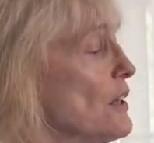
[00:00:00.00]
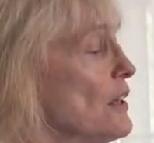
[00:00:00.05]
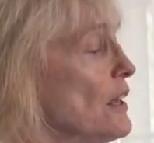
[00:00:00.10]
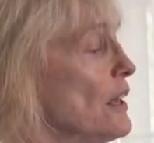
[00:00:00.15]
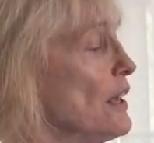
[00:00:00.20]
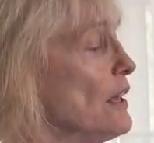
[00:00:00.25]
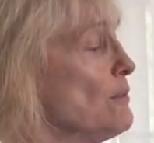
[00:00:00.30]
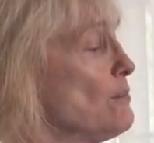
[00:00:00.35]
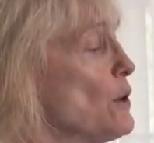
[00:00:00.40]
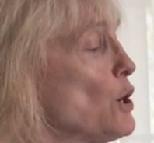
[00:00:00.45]

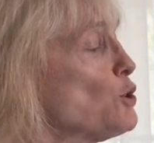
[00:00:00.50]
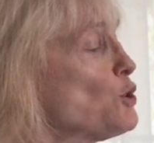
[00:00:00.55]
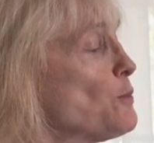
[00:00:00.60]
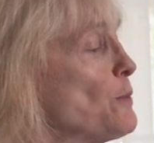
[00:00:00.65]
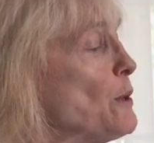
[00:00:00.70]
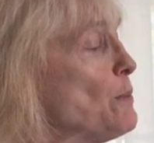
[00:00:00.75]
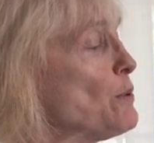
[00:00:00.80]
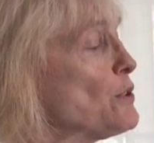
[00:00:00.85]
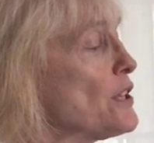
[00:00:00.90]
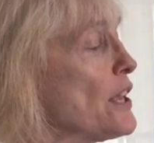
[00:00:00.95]
And most
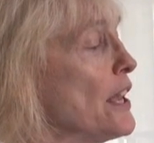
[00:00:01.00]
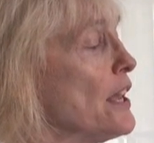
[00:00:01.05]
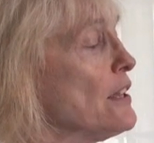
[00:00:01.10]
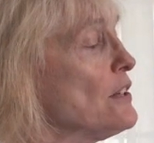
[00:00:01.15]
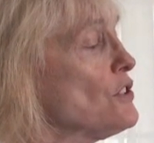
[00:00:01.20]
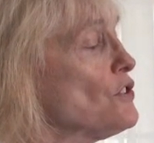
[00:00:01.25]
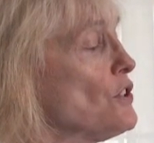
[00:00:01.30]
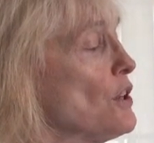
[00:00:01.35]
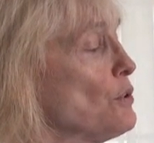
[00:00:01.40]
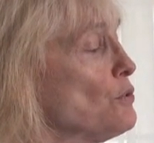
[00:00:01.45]
people's
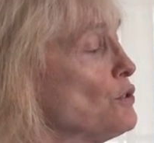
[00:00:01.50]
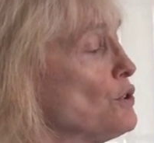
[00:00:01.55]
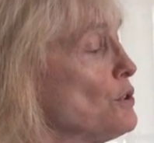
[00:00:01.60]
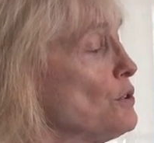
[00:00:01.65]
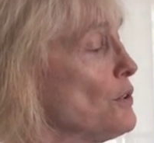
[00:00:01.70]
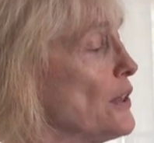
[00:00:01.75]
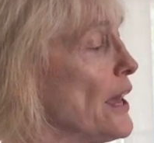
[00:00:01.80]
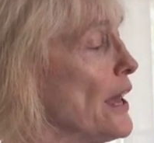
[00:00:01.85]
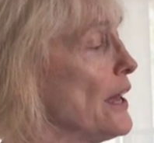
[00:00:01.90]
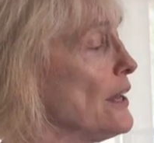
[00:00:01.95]
hands don't
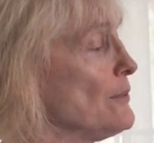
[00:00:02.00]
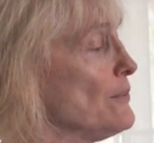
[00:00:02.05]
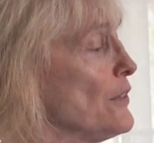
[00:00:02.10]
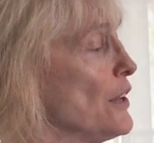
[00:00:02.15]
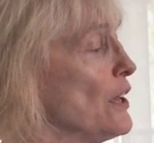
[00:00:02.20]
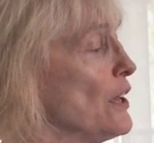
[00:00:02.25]
do that.